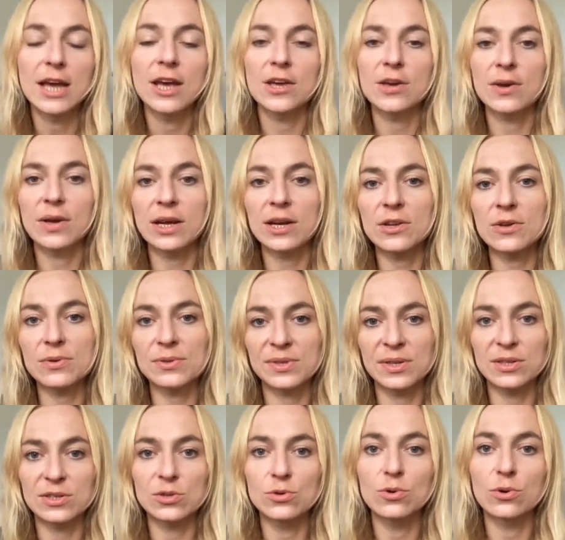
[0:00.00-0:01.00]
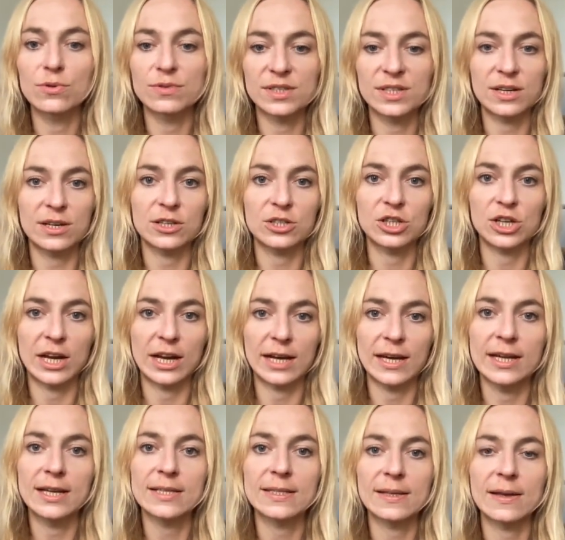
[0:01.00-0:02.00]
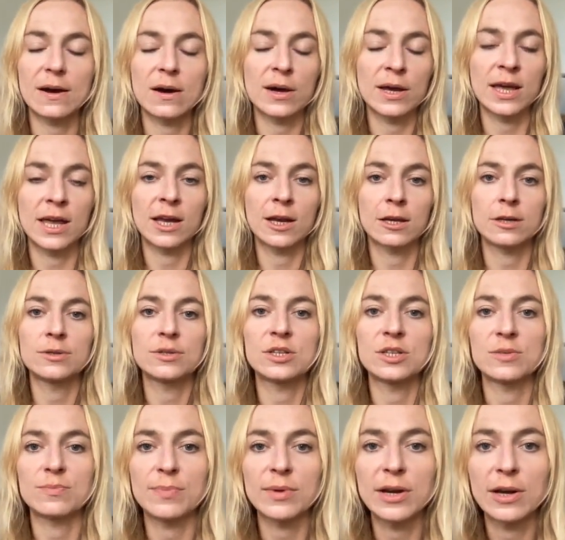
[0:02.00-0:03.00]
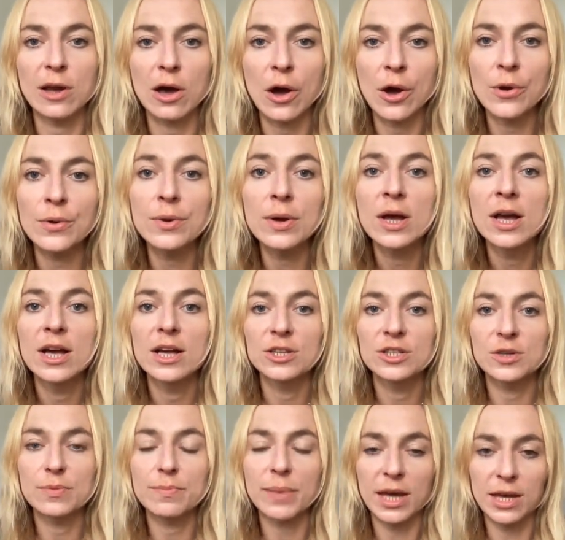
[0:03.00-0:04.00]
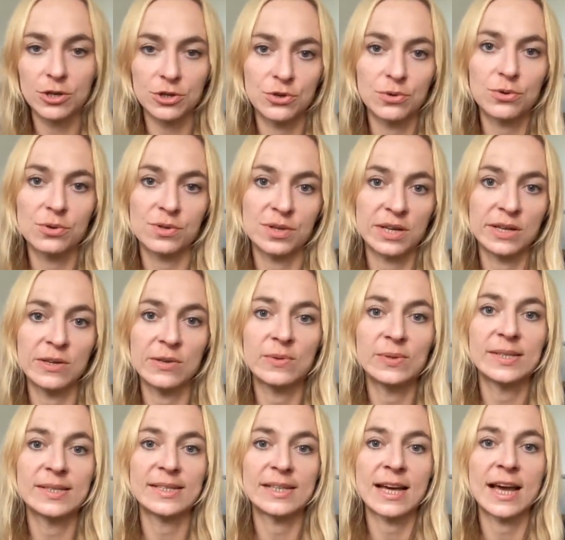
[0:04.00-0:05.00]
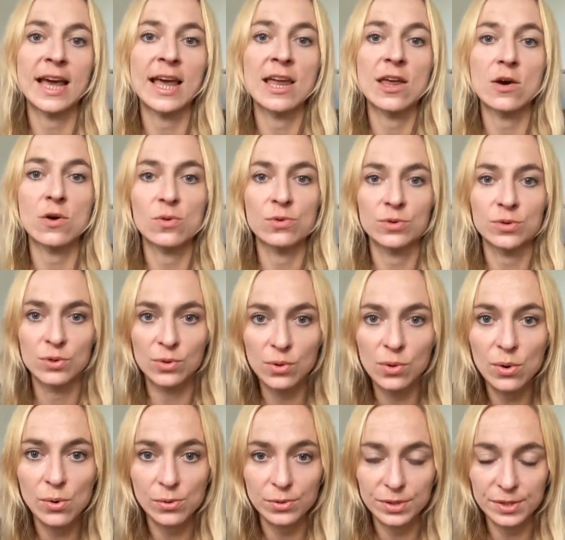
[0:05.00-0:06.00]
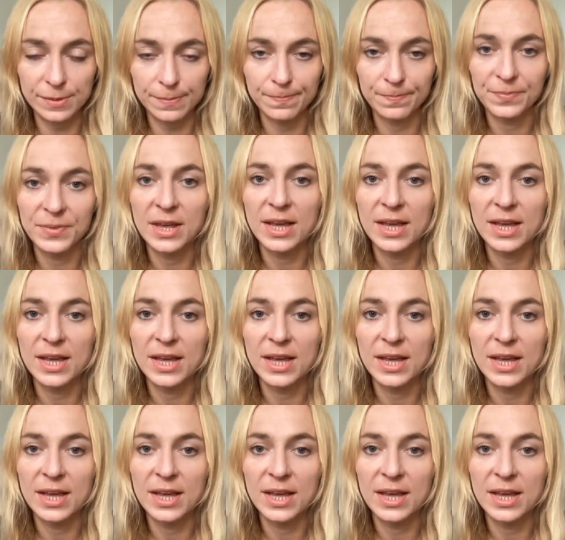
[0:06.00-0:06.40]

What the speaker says: You can use this North Star checklist that I included below to make sure that you stay on course.